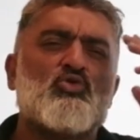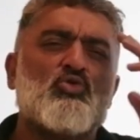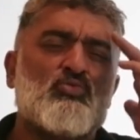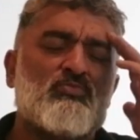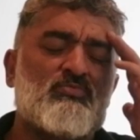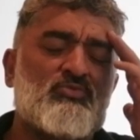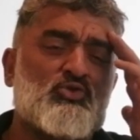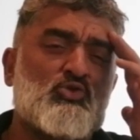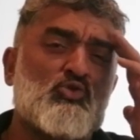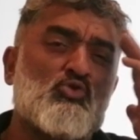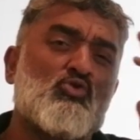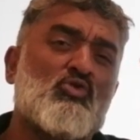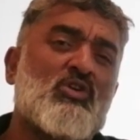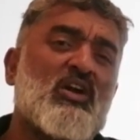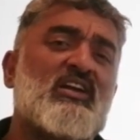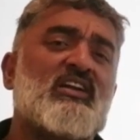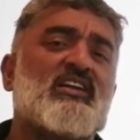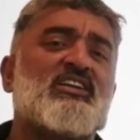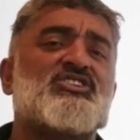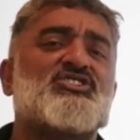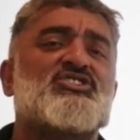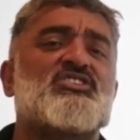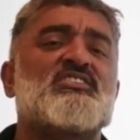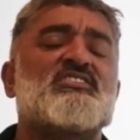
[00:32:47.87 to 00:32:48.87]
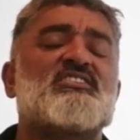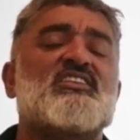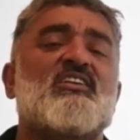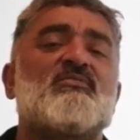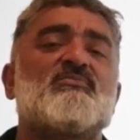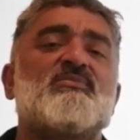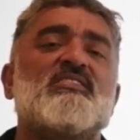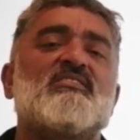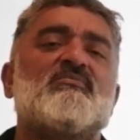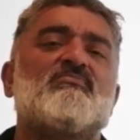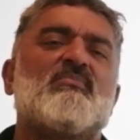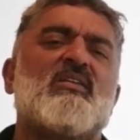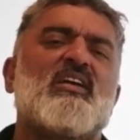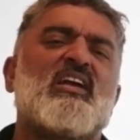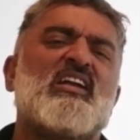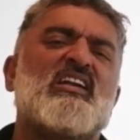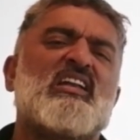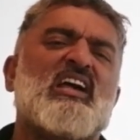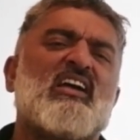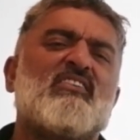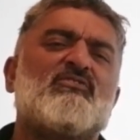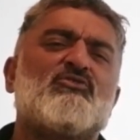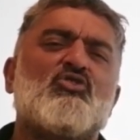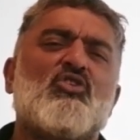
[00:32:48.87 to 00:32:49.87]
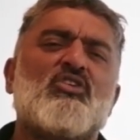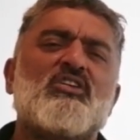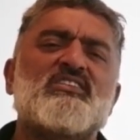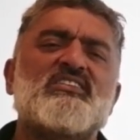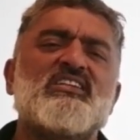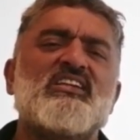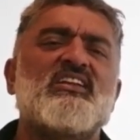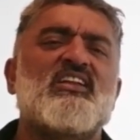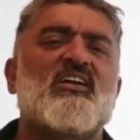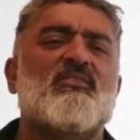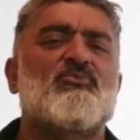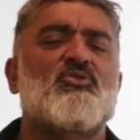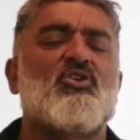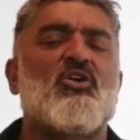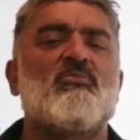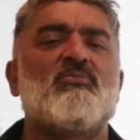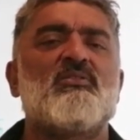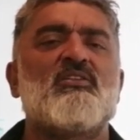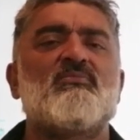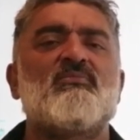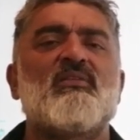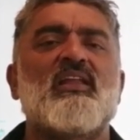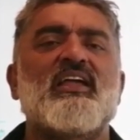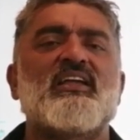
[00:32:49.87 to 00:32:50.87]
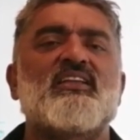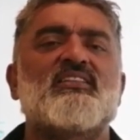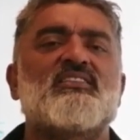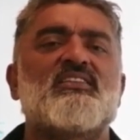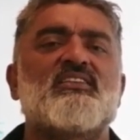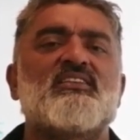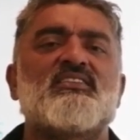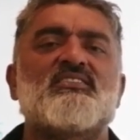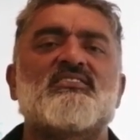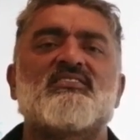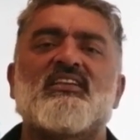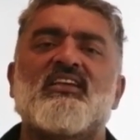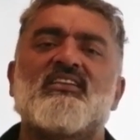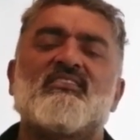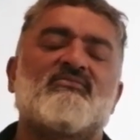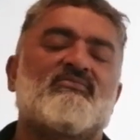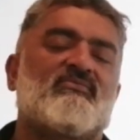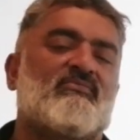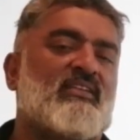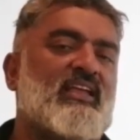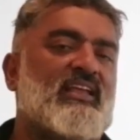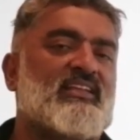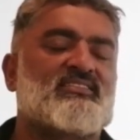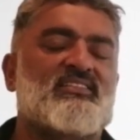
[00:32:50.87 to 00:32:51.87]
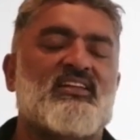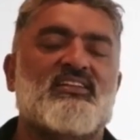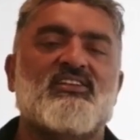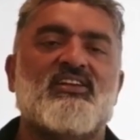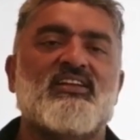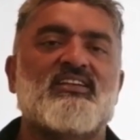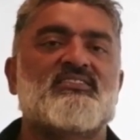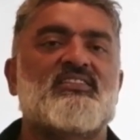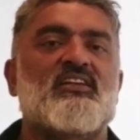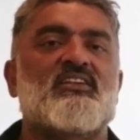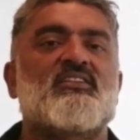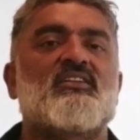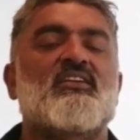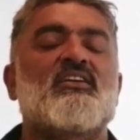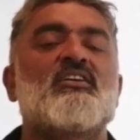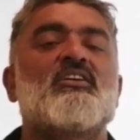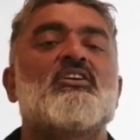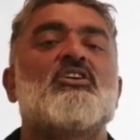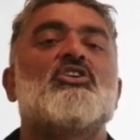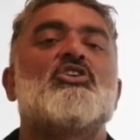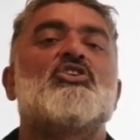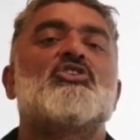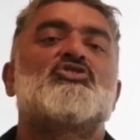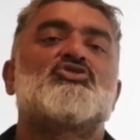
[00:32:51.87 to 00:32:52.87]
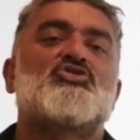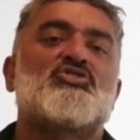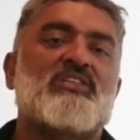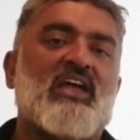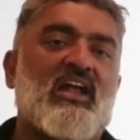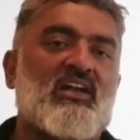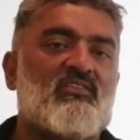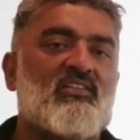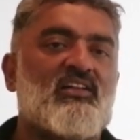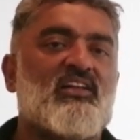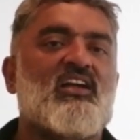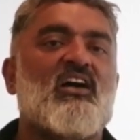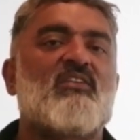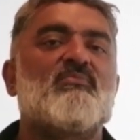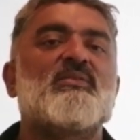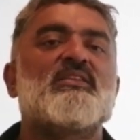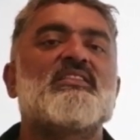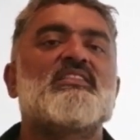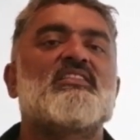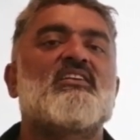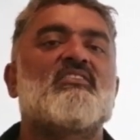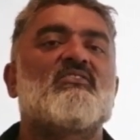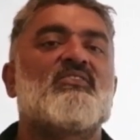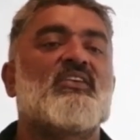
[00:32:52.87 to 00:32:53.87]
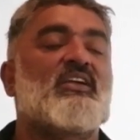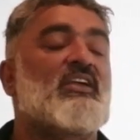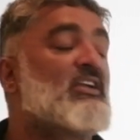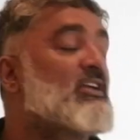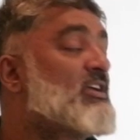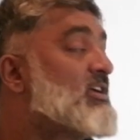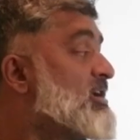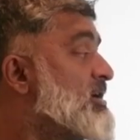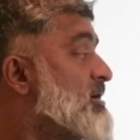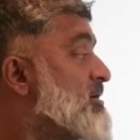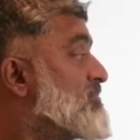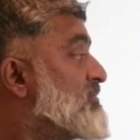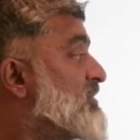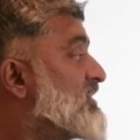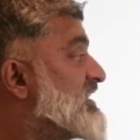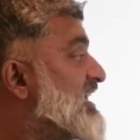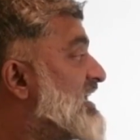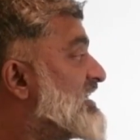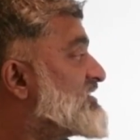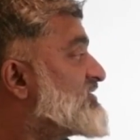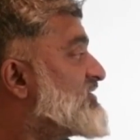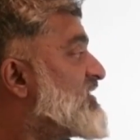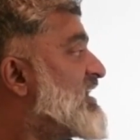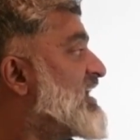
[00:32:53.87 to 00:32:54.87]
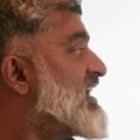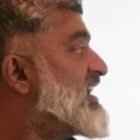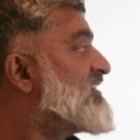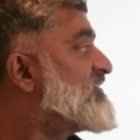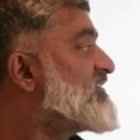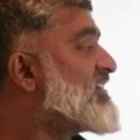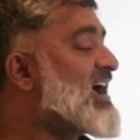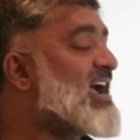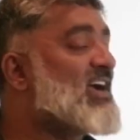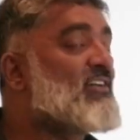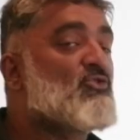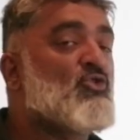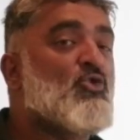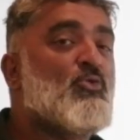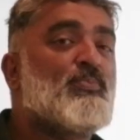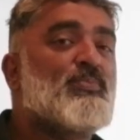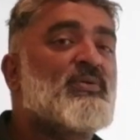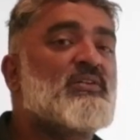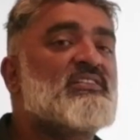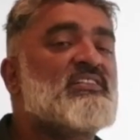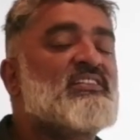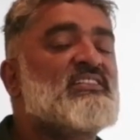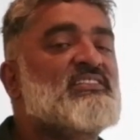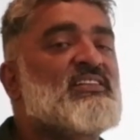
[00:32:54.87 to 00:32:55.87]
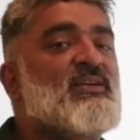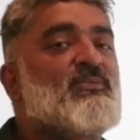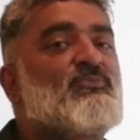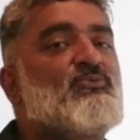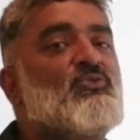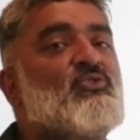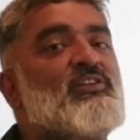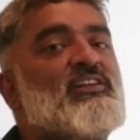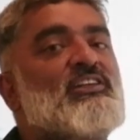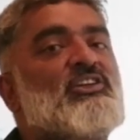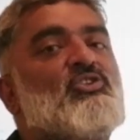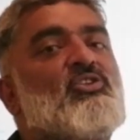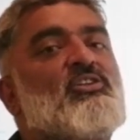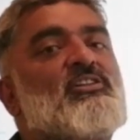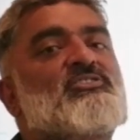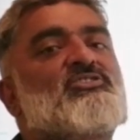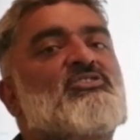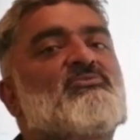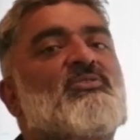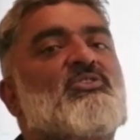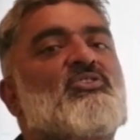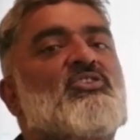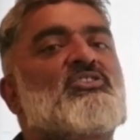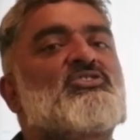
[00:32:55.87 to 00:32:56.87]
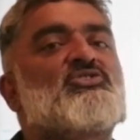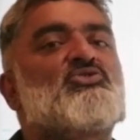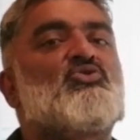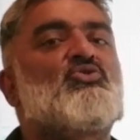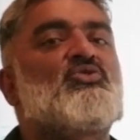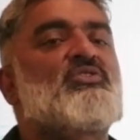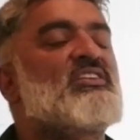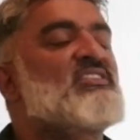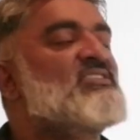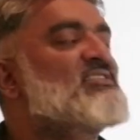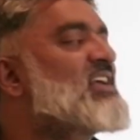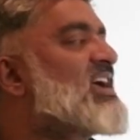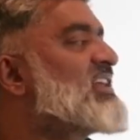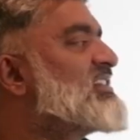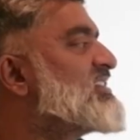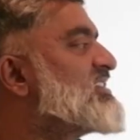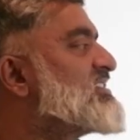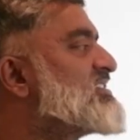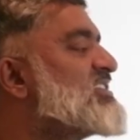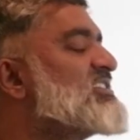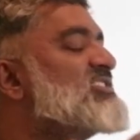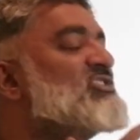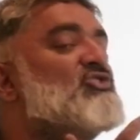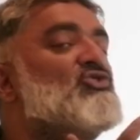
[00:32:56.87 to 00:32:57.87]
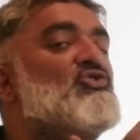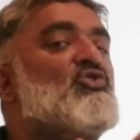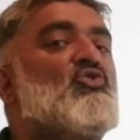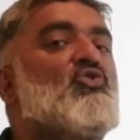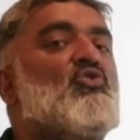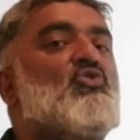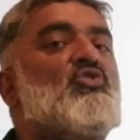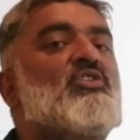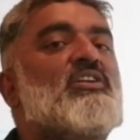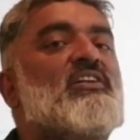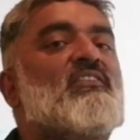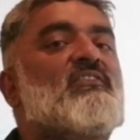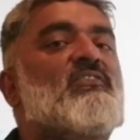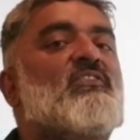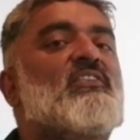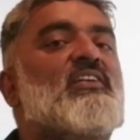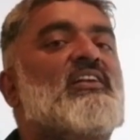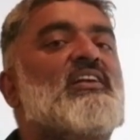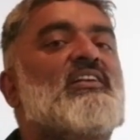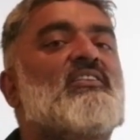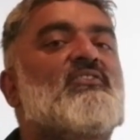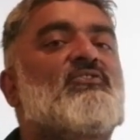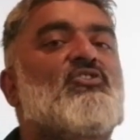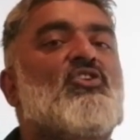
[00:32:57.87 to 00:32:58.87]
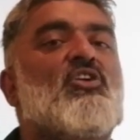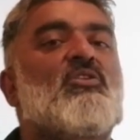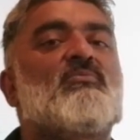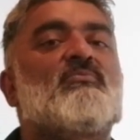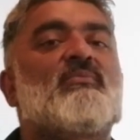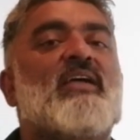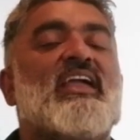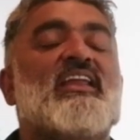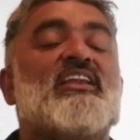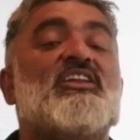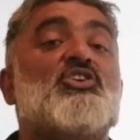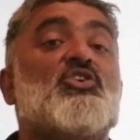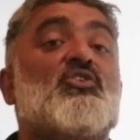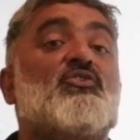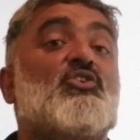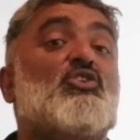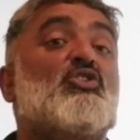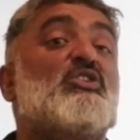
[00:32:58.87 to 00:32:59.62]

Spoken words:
2 conditions are being met, I have not seen a problem like this, and etc, etc. So that will come in the way. But that's why I've opened this up fully also, because notice that this is no different from any of your